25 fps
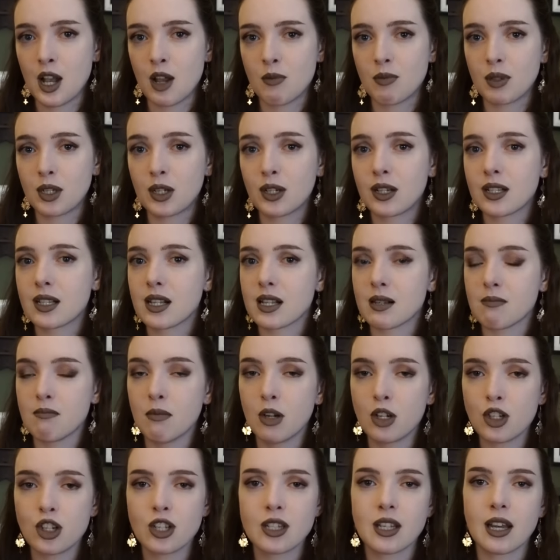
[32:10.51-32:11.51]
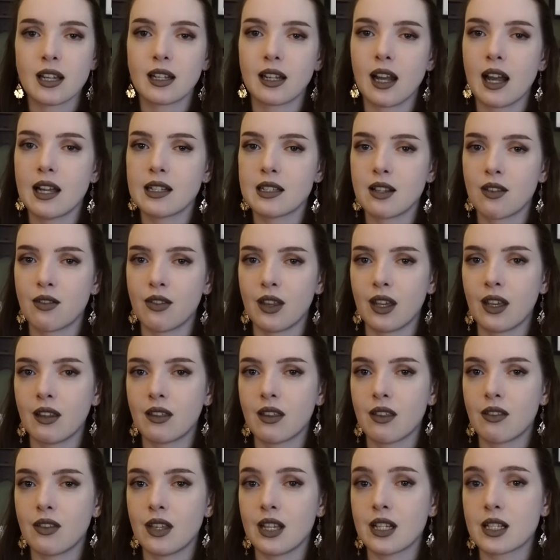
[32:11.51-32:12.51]
Because as much as I'd like to think
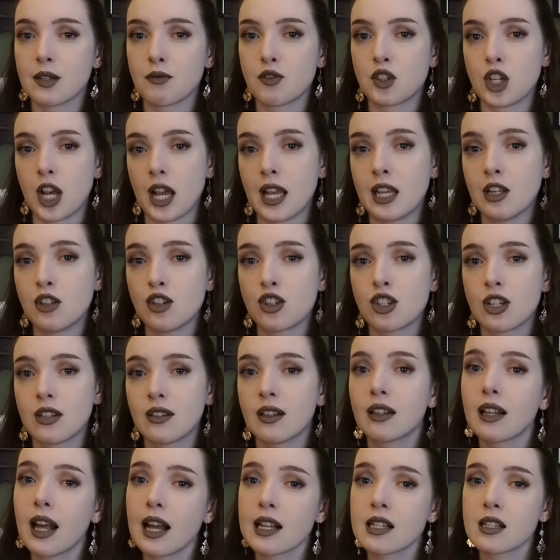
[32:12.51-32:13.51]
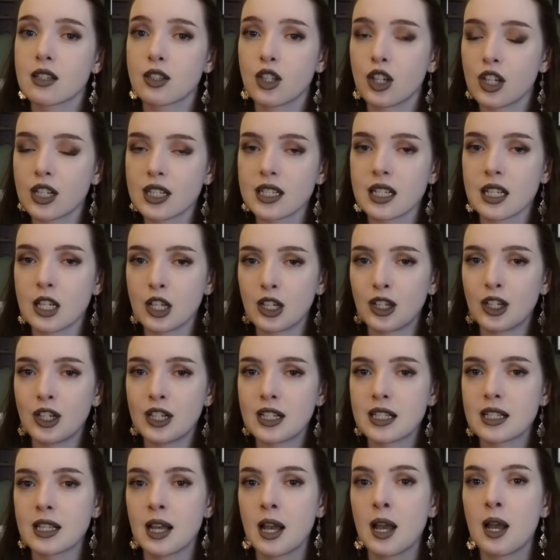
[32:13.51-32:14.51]
that things have changed in the last 30
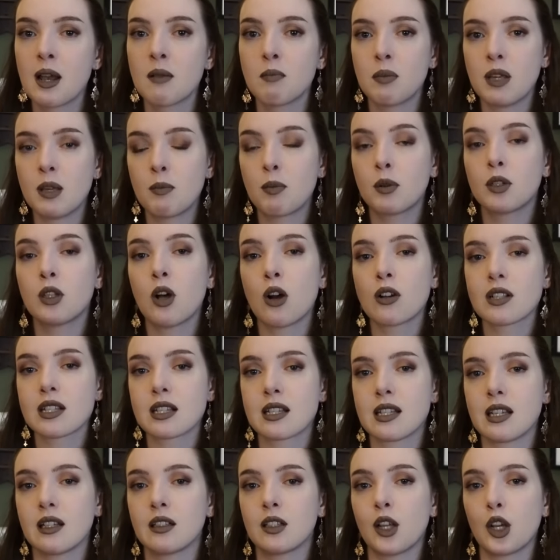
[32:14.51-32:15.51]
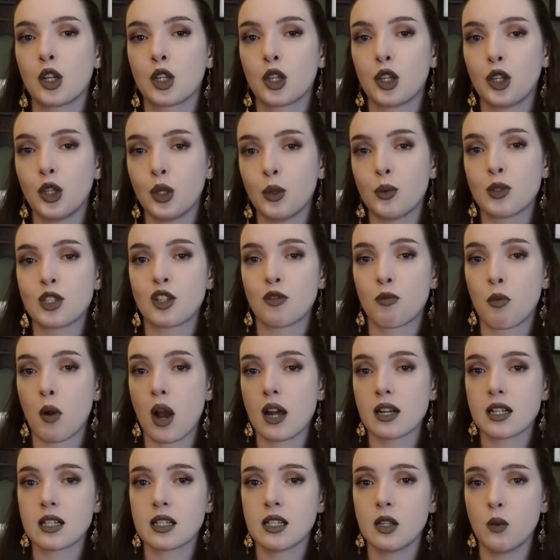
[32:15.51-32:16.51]
years, people are still accused of
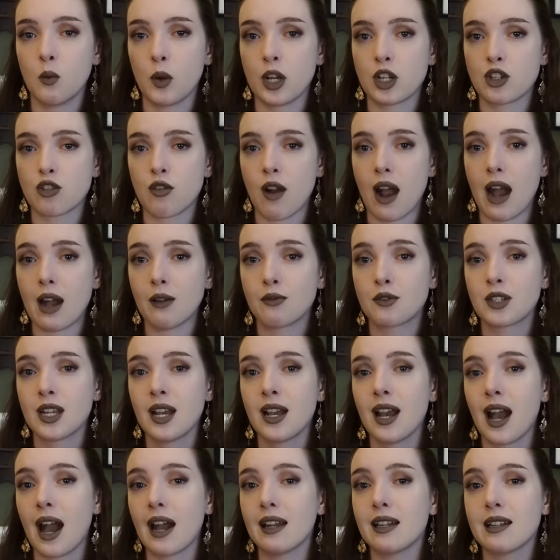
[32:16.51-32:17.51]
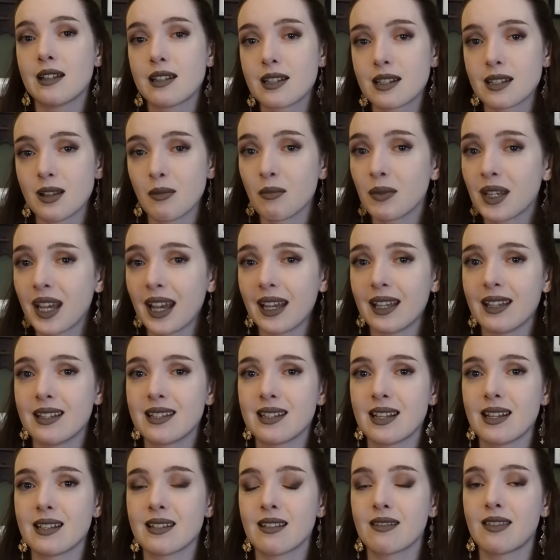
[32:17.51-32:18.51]
practicing witchcraft, and in some
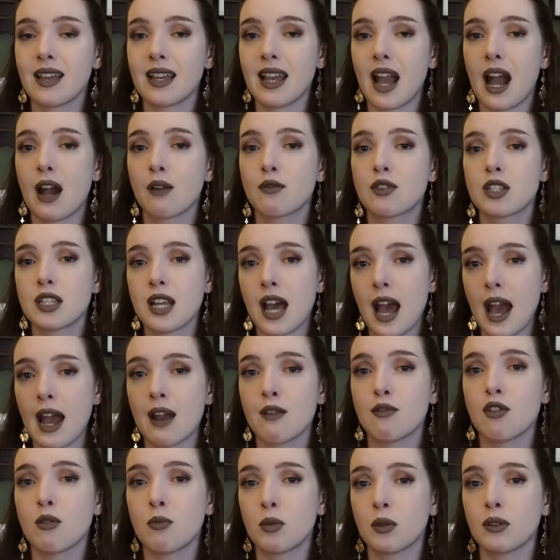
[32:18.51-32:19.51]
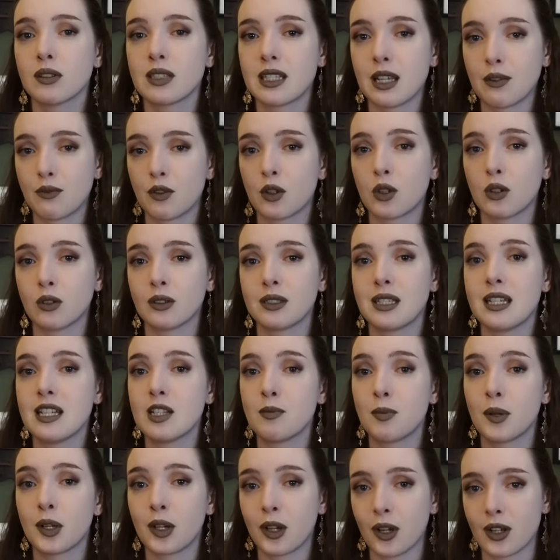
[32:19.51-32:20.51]
cases, they have terrible difficulties
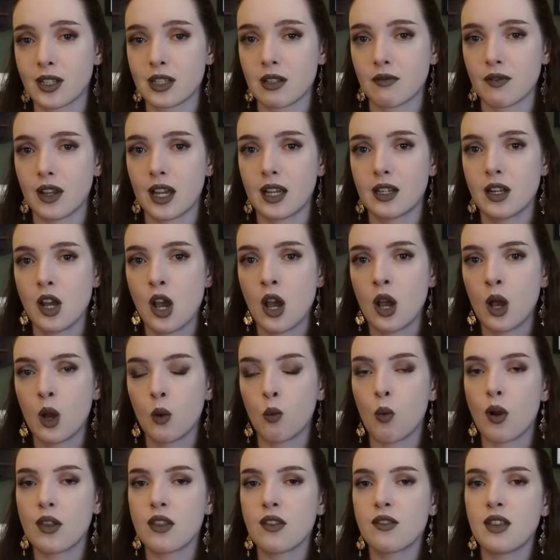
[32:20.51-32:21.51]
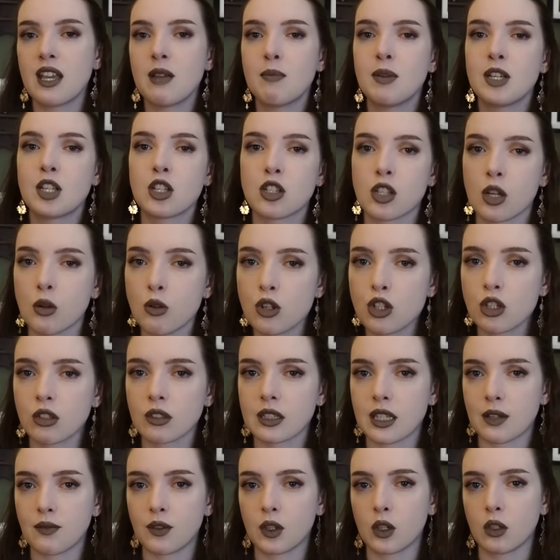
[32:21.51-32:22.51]
because of it, whether they be social
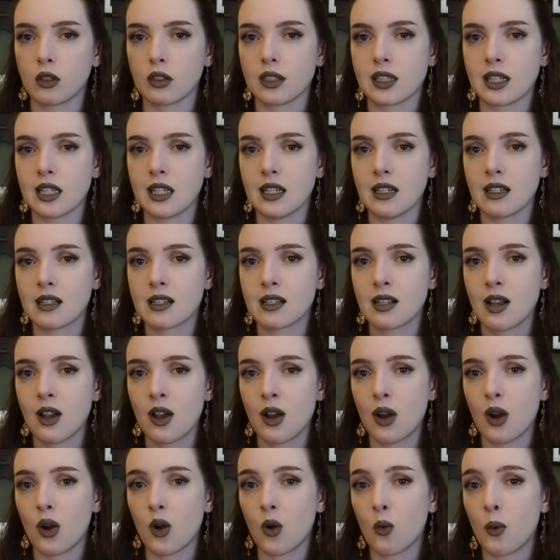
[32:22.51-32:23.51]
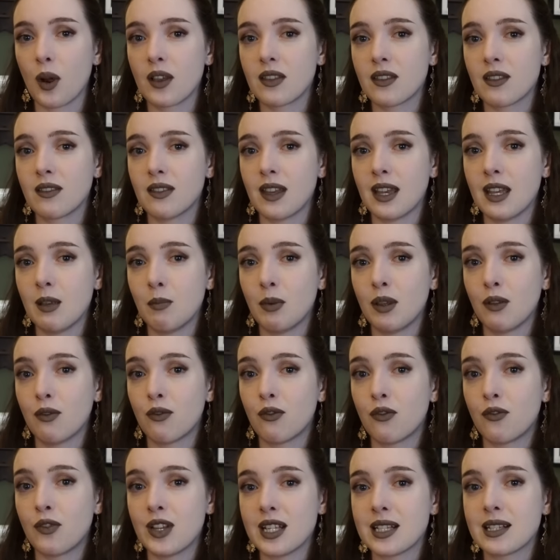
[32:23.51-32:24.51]
difficulties or whether they be
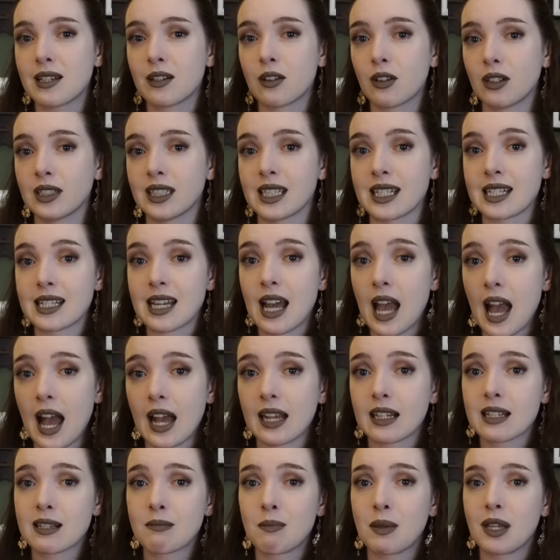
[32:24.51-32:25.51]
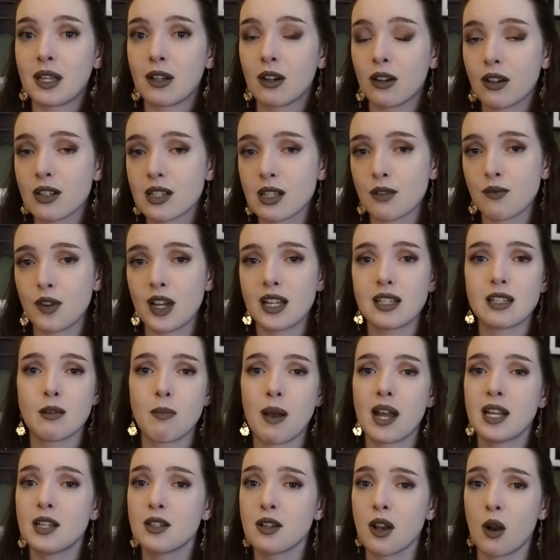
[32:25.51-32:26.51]
physical attacks because of it,
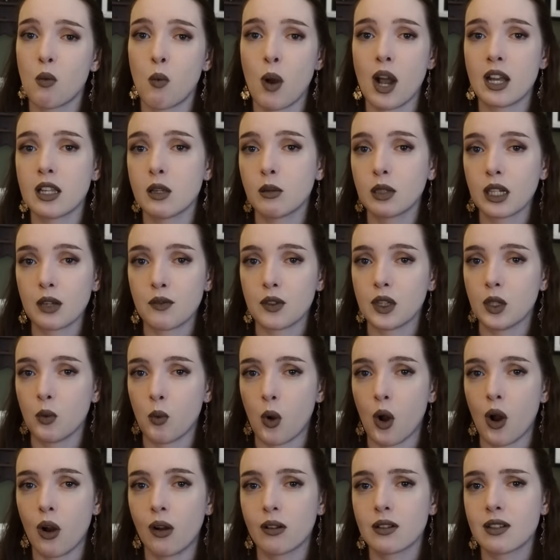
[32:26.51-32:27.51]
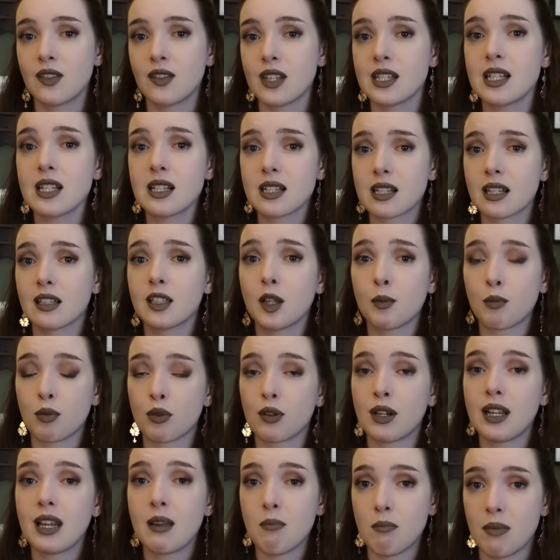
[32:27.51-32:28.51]
depending on where you live in the world. This is still a
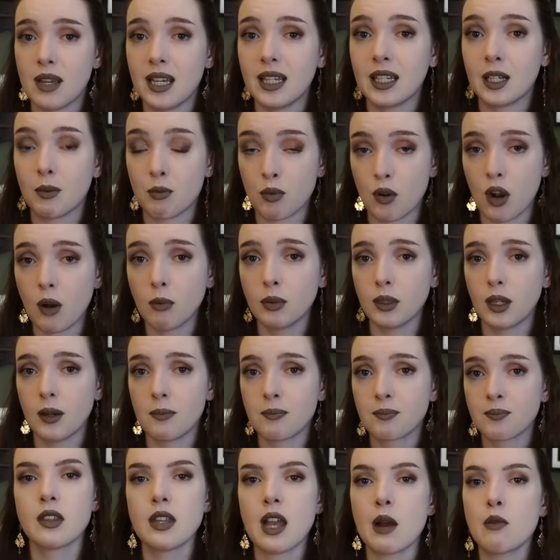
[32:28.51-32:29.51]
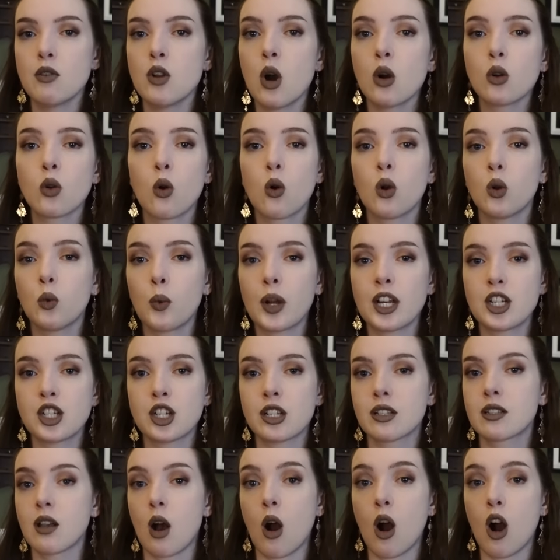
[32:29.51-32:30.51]
pretty big problem. Now, not all
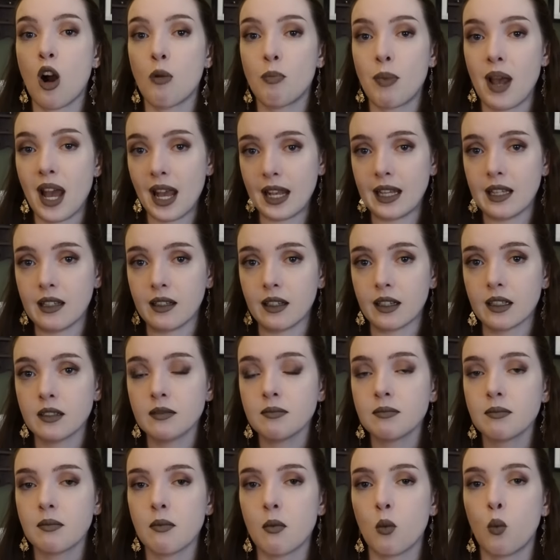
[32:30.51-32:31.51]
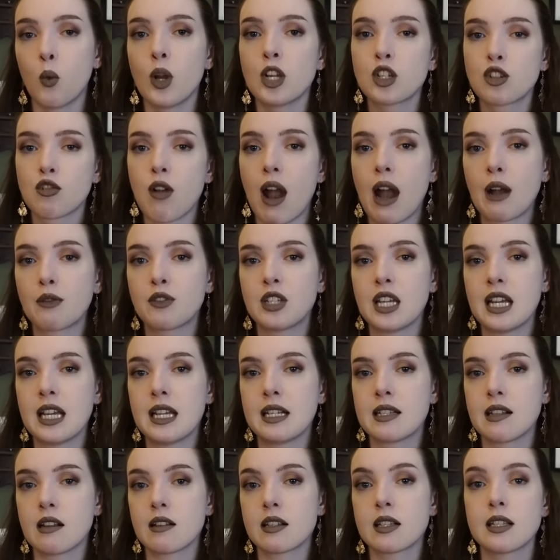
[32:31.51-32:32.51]
witches are pagan. Witchcraft
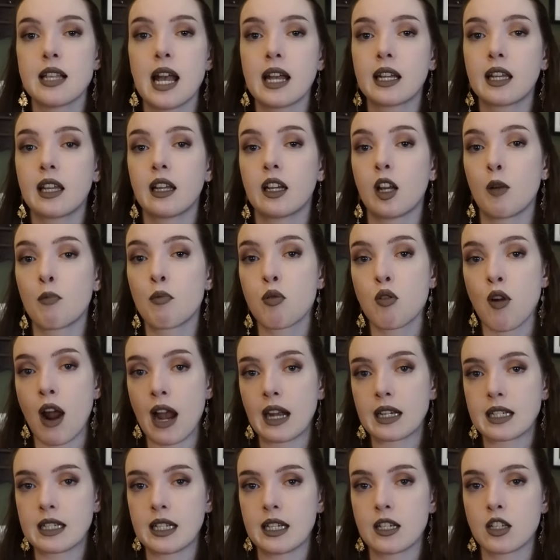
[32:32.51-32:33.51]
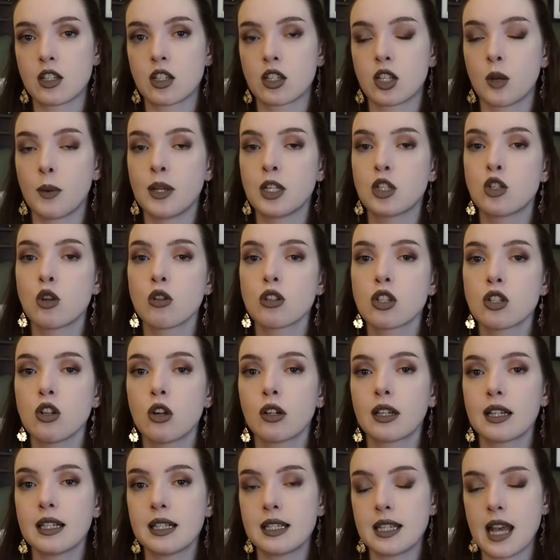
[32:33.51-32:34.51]
is a secular practice, so it does
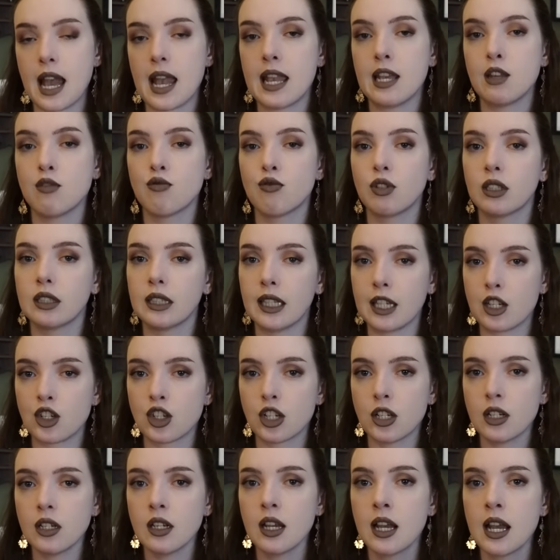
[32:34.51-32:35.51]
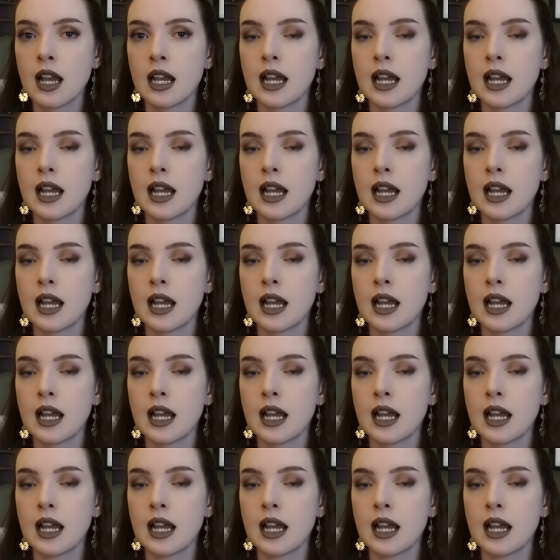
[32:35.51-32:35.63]
not contain religion.